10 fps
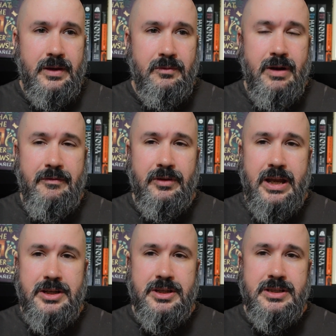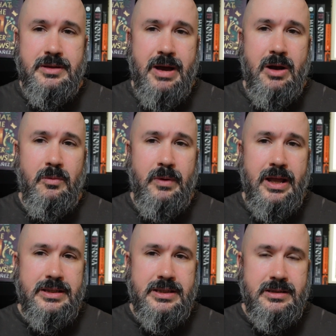Revelations about
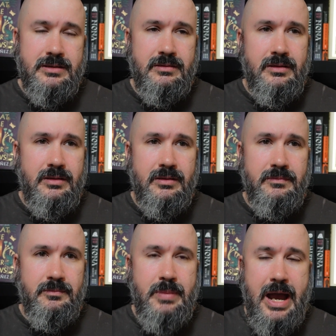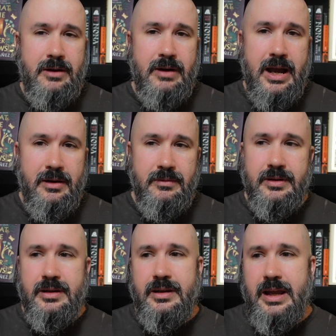Whit's
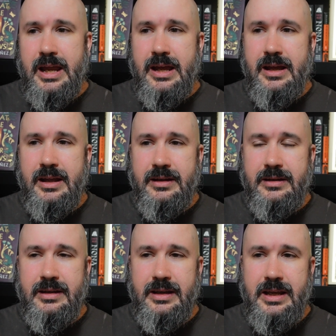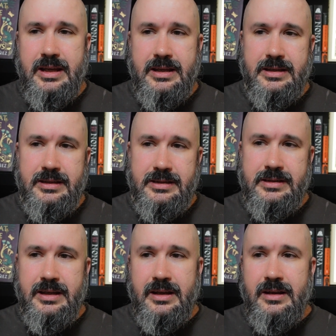background and
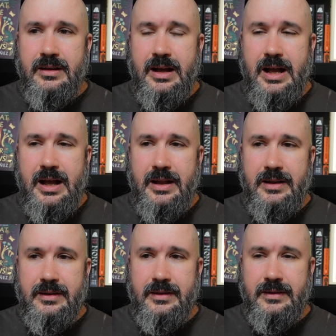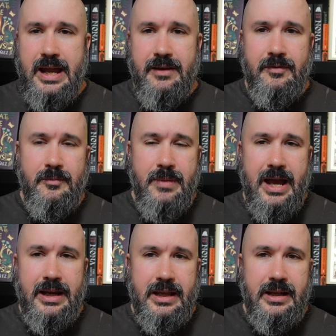his life
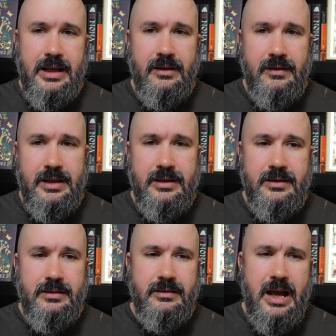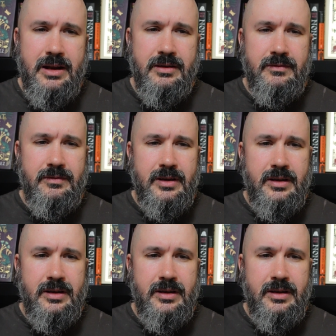back in England kind of